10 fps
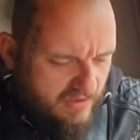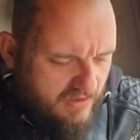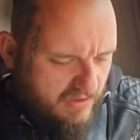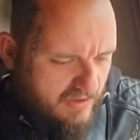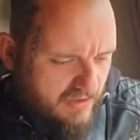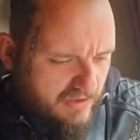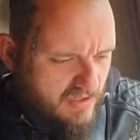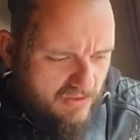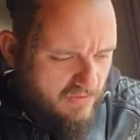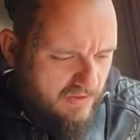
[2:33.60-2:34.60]
you
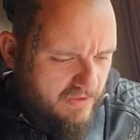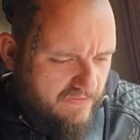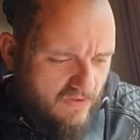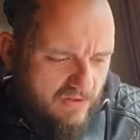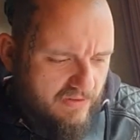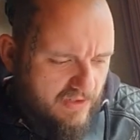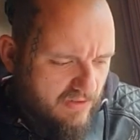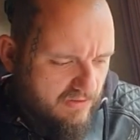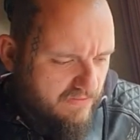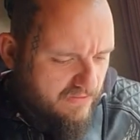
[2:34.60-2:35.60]
don't want to be firing a
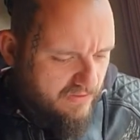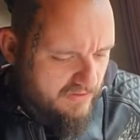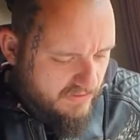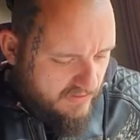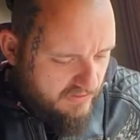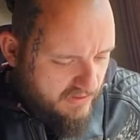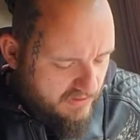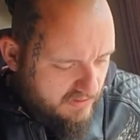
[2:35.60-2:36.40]
current through to weld it.